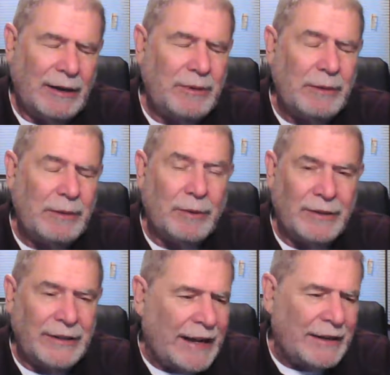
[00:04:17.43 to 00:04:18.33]
people,
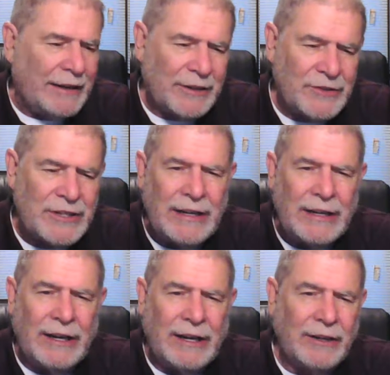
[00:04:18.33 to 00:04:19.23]
and that is
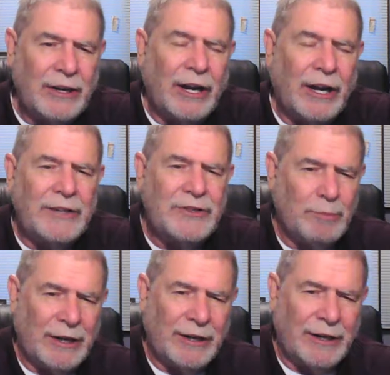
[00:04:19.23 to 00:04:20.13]
God's
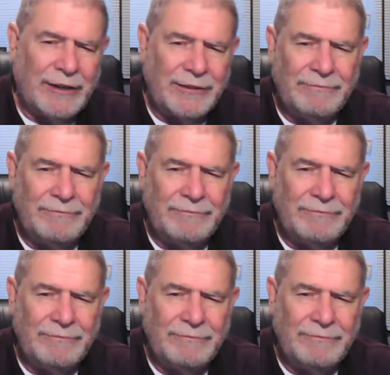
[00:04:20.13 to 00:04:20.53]
mark.